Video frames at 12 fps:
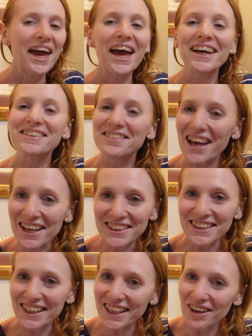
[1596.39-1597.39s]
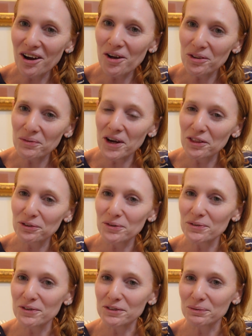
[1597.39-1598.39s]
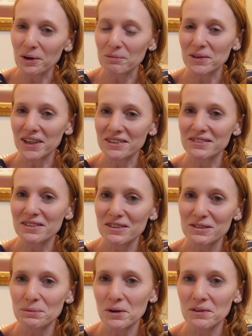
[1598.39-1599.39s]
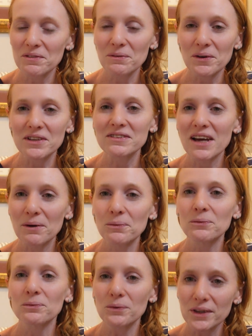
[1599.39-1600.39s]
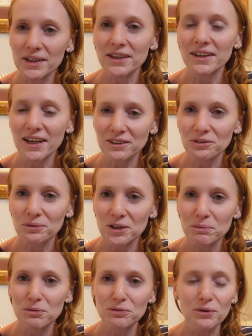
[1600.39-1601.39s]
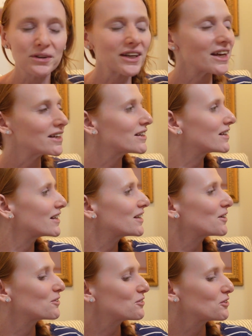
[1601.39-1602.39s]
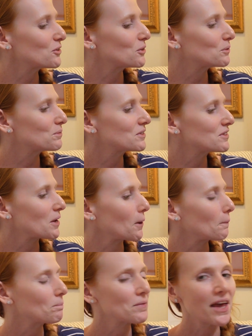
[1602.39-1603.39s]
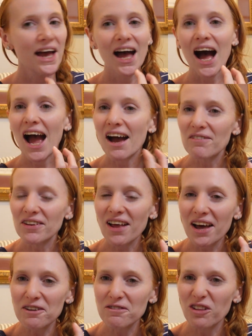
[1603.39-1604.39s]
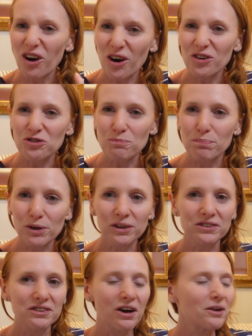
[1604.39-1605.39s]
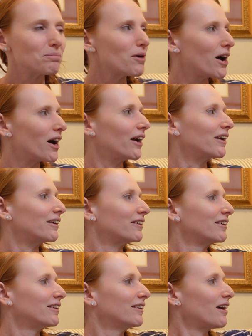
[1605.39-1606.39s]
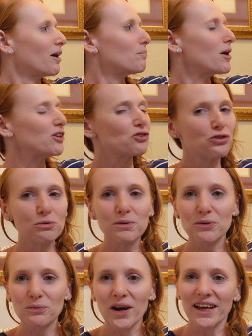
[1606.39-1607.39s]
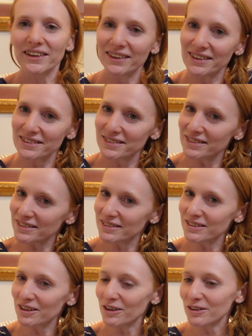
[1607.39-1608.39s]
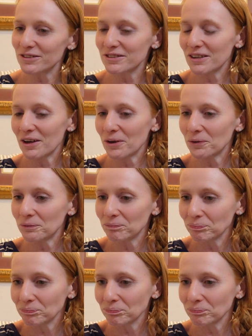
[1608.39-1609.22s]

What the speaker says: Excited to get all the way through this one, because this is one of the ones I would really like to read before the end of the year too. So I have a lot of large books on my to be read list this year, so